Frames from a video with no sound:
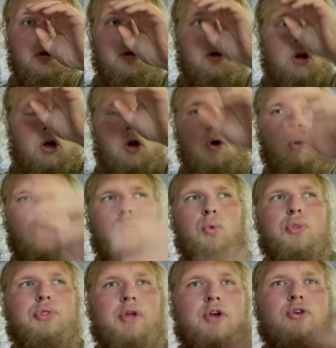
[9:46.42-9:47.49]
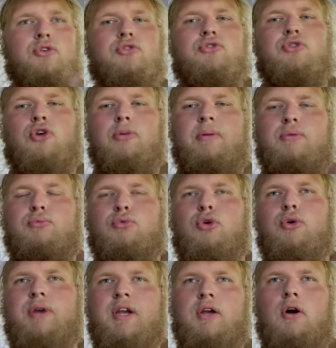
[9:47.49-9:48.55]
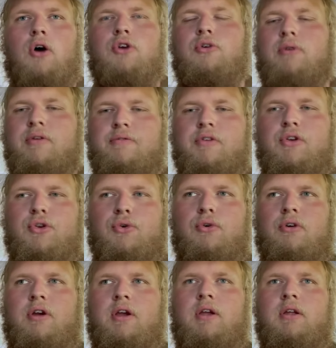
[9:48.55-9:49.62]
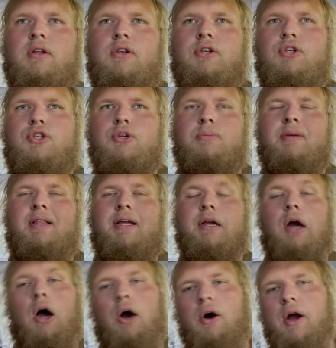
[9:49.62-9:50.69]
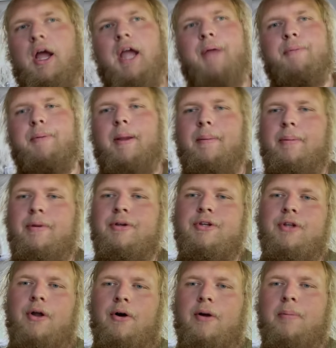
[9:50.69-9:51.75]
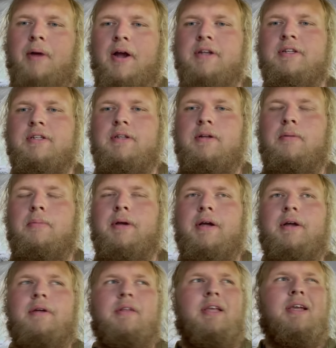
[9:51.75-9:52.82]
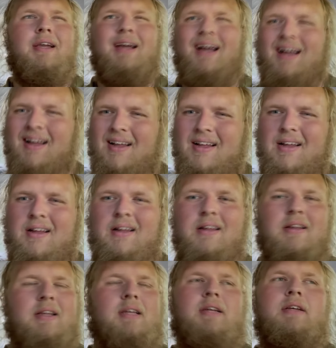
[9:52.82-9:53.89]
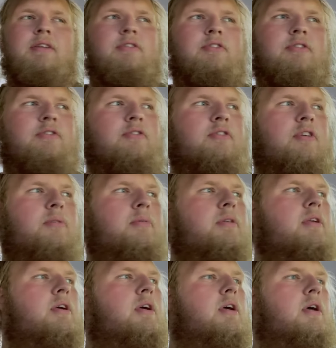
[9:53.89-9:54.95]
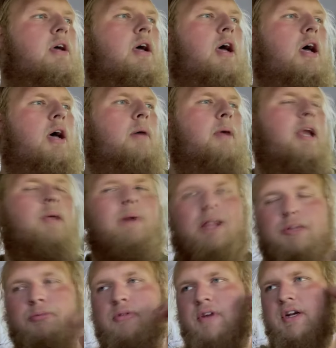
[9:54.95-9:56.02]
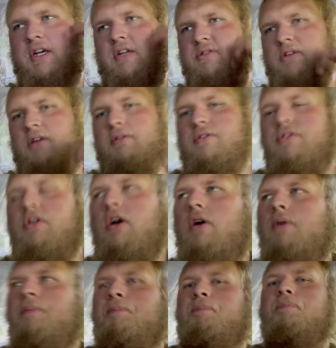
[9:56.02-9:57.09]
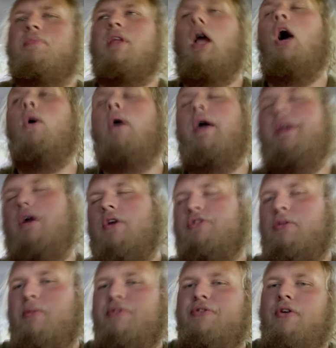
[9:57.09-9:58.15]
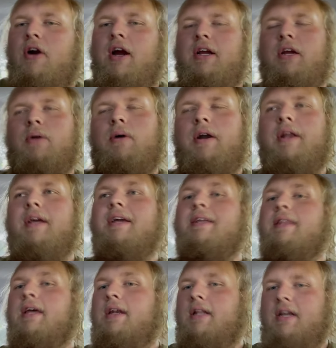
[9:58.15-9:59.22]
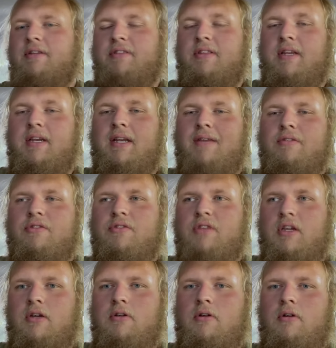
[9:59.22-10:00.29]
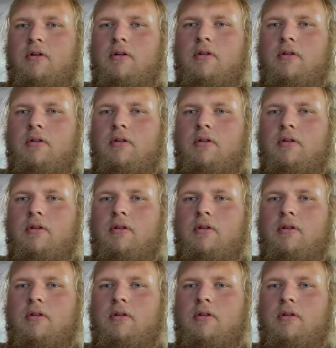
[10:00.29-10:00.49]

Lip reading: a whole thunderstorm and ruining all your inventory to be like, oh, hey, well, maybe we should lower prices a little bit. Like, huh? It's just stupid. Anyway, let's move on to Nissan. So, oh, and also before I go on, like I said, they didn't have a single